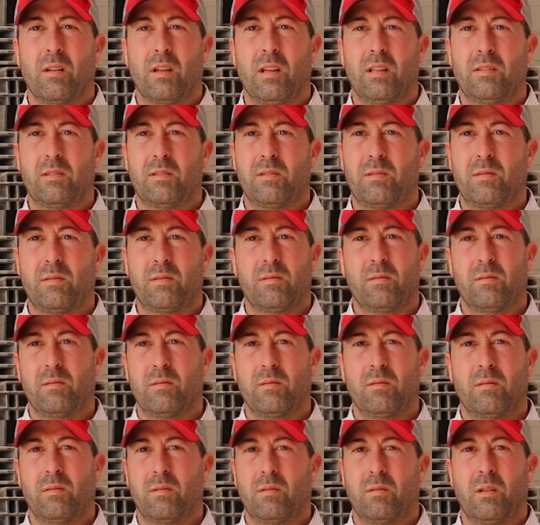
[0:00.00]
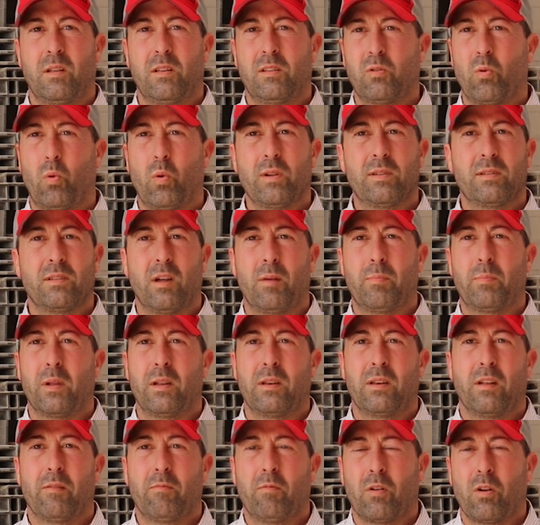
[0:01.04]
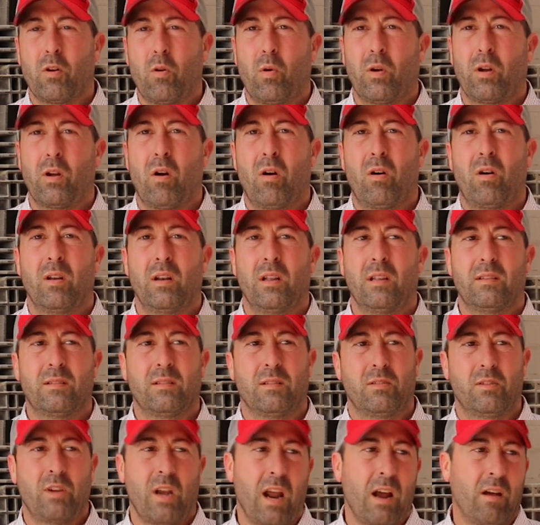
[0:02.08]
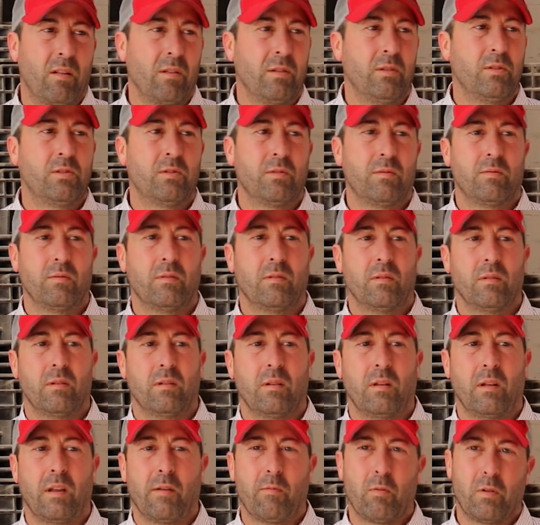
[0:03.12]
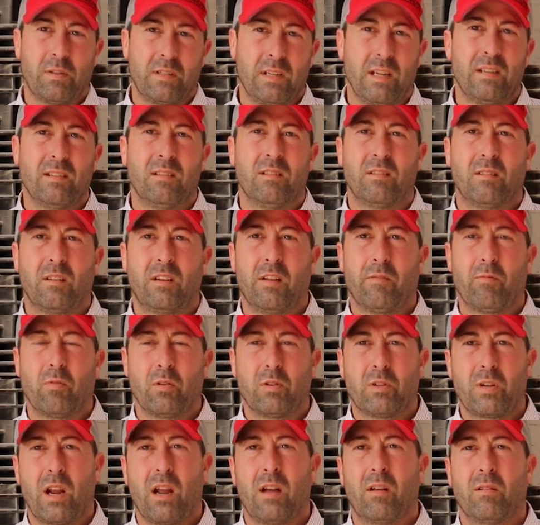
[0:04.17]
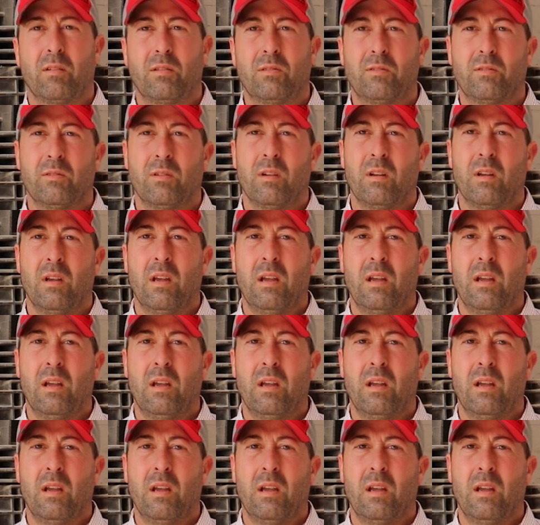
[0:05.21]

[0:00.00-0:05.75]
It's it's always something different going on. It's a challenge. Every season's a different challenge.